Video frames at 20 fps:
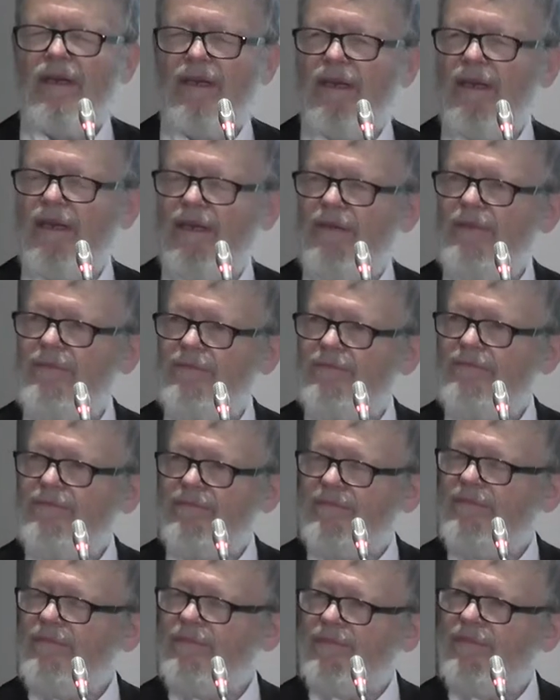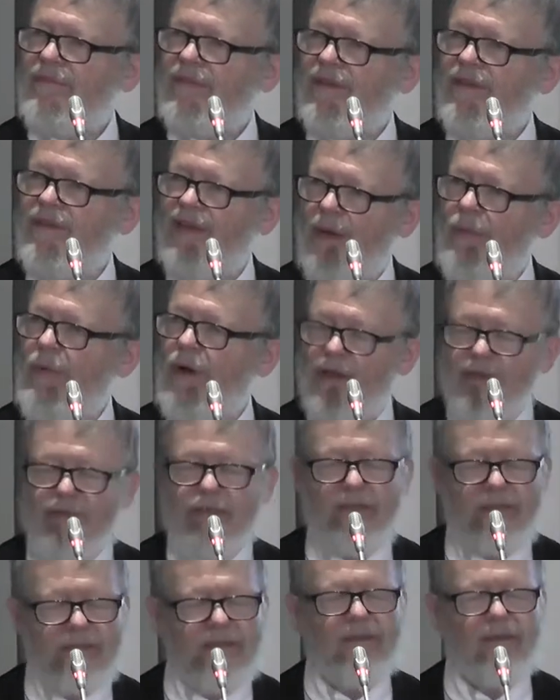there was
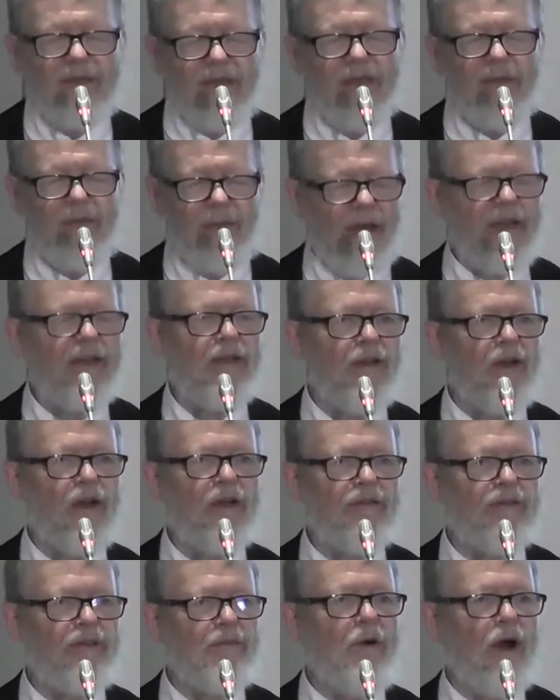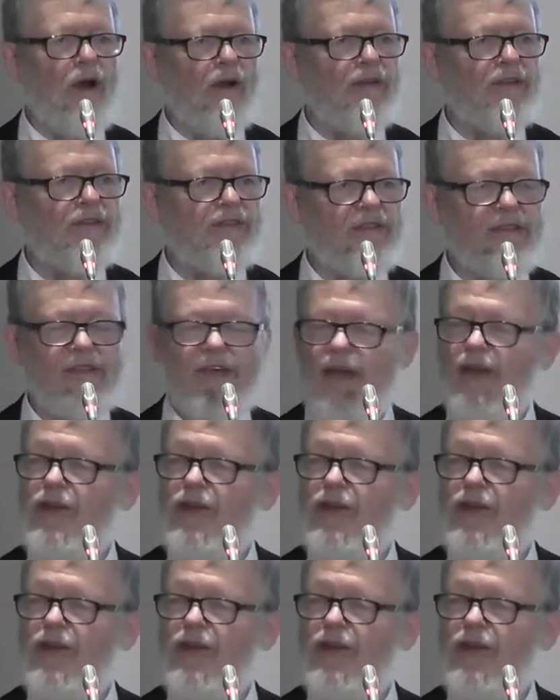quite a lot of democracy